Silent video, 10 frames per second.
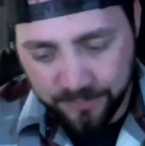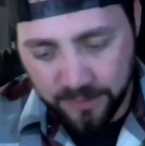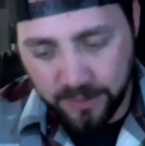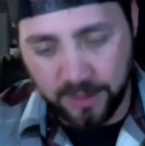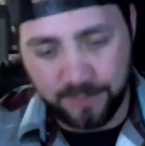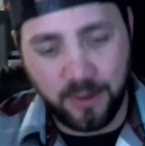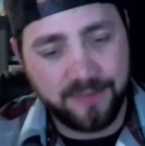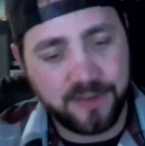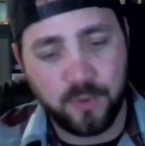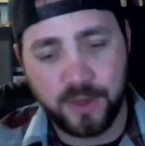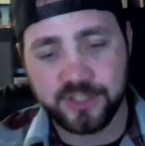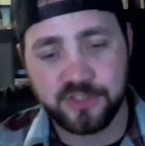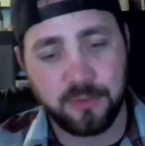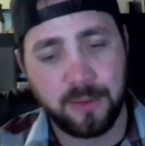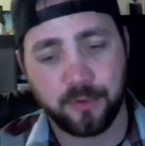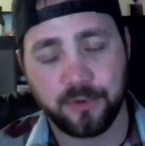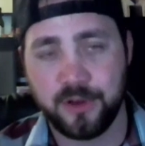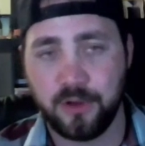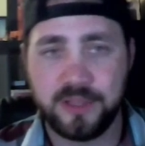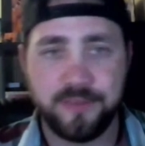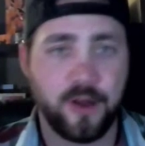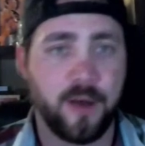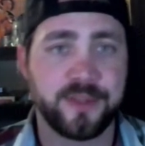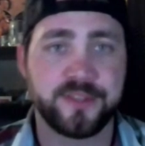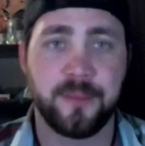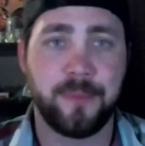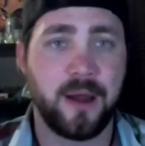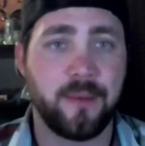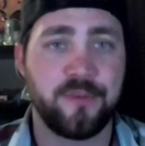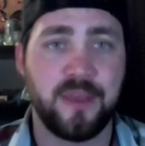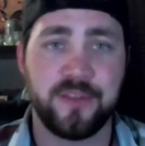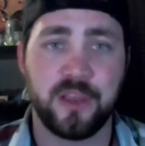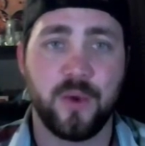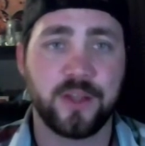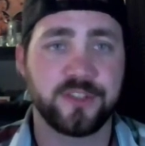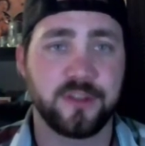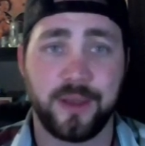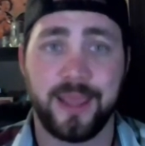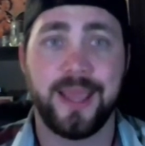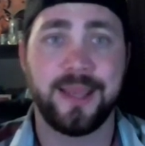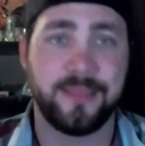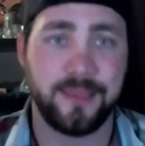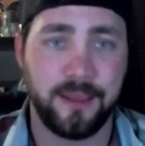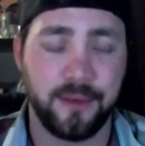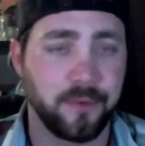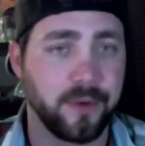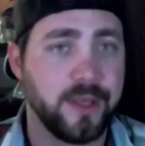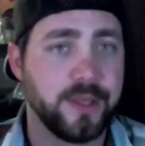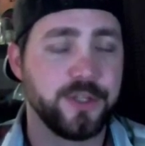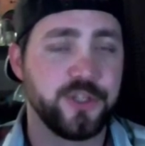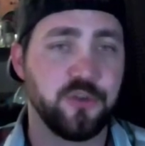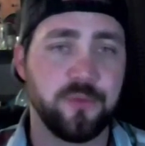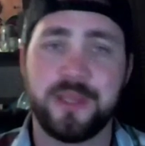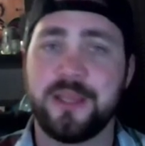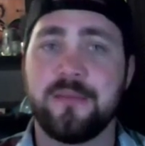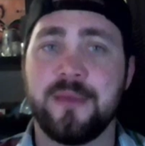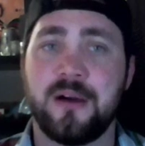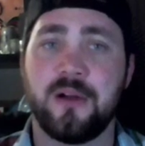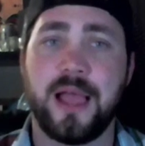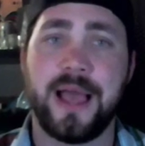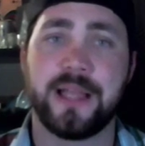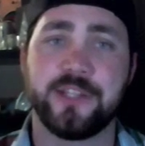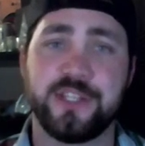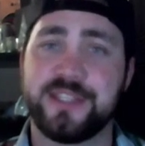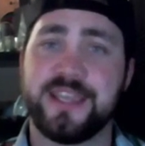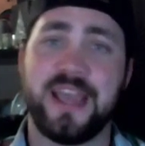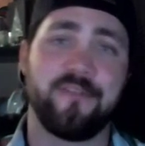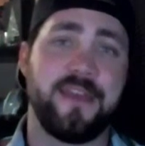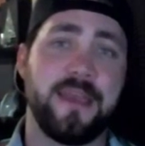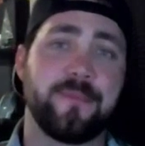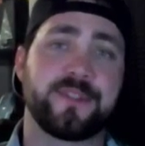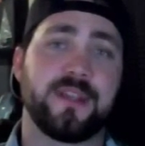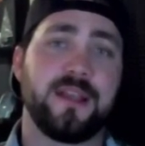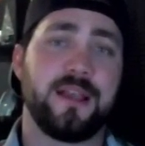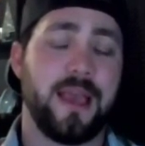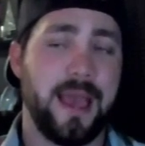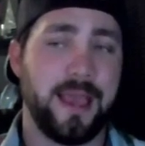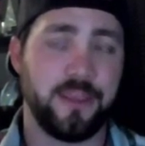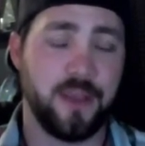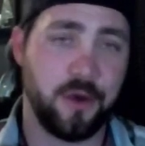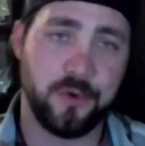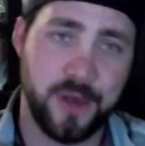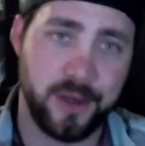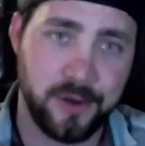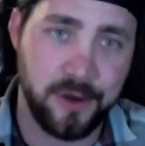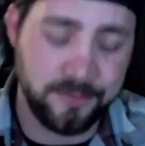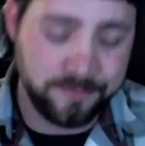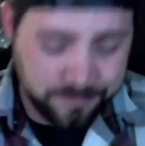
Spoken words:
If you have any questions, remember, you know, leave comments in the bottom if you have any questions on anything, or shoot me an email at jinxiecatvapes@yahoo.com.